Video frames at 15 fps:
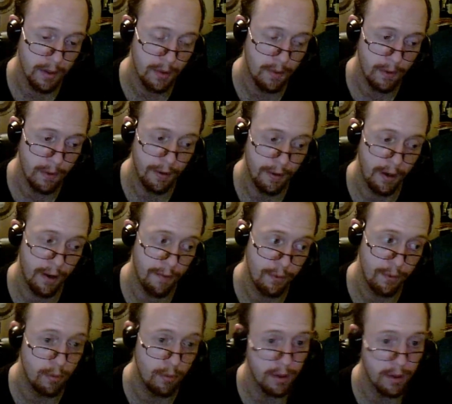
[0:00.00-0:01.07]

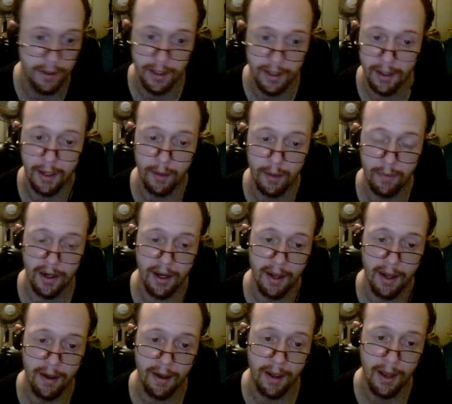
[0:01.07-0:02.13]
if you really didn't like what
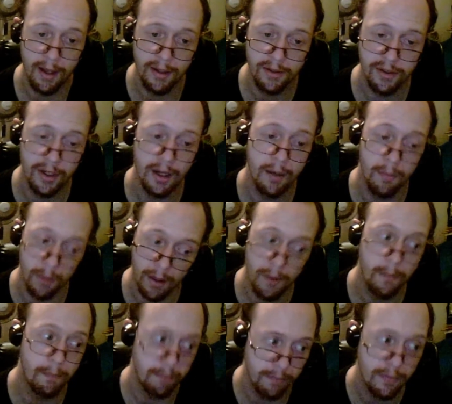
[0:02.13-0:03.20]
I had to say,
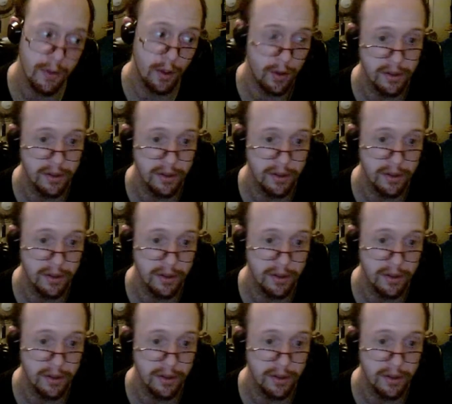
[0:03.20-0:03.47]
well,